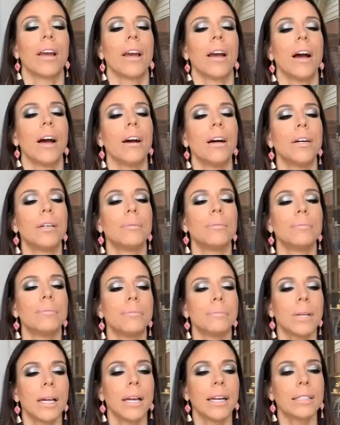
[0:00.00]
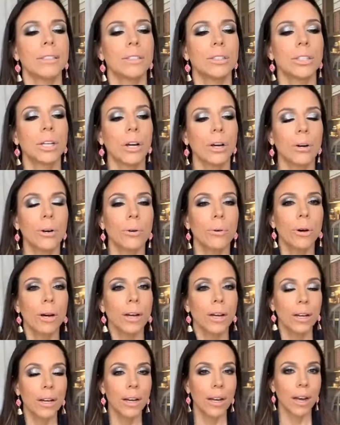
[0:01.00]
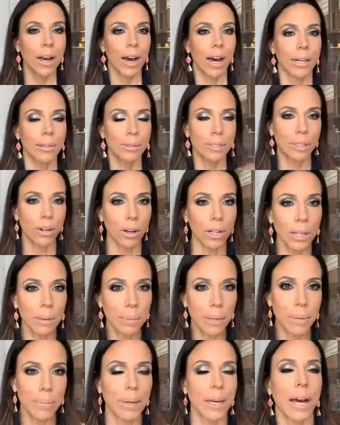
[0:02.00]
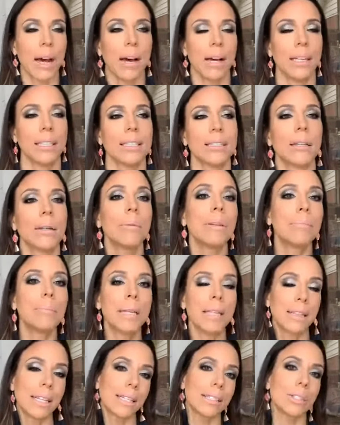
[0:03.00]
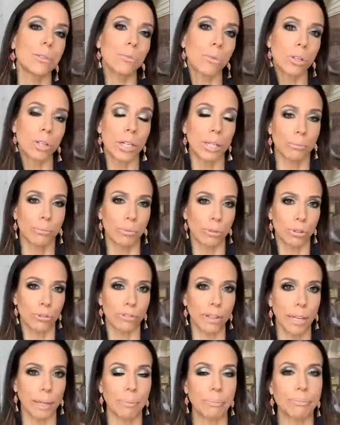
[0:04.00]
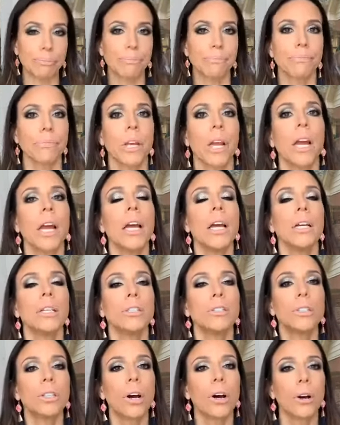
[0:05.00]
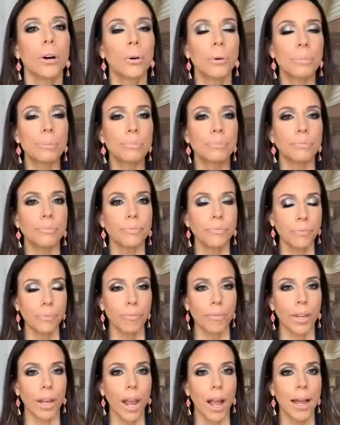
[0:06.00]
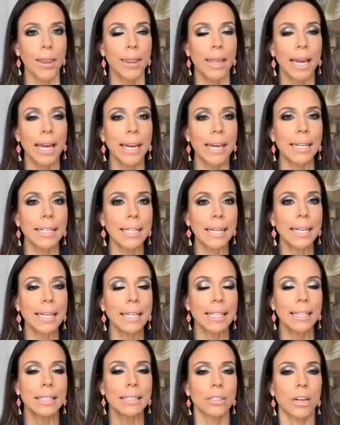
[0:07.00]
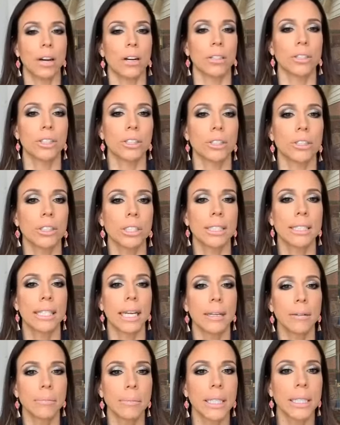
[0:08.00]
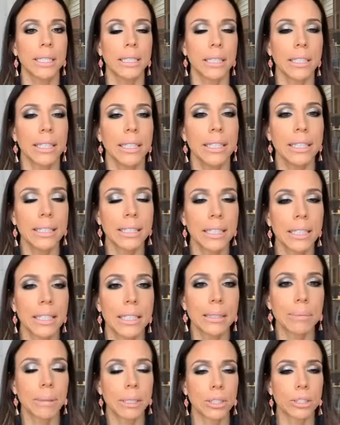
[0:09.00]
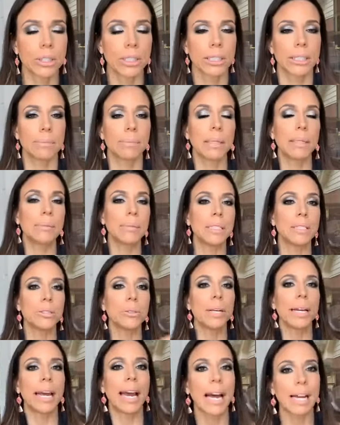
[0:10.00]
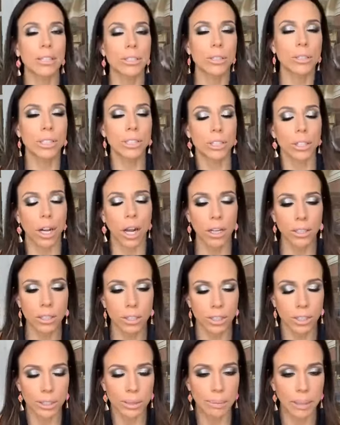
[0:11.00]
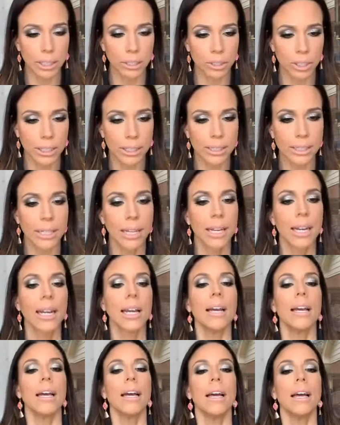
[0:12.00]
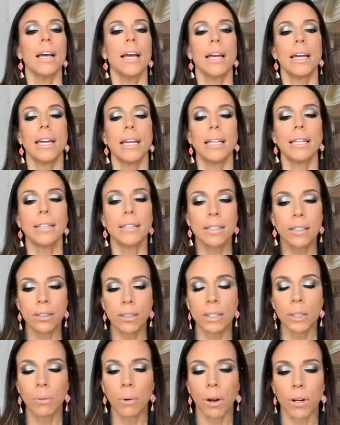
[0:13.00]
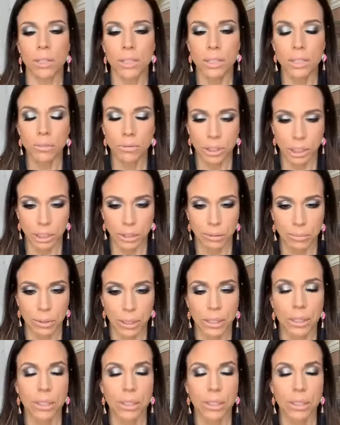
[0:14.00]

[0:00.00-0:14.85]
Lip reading: And so I was on the PPIs, but things weren't improving. So then the doctor sent me, the ENT specialist sent me to a gastroenterologist specialist. He literally walked in the room,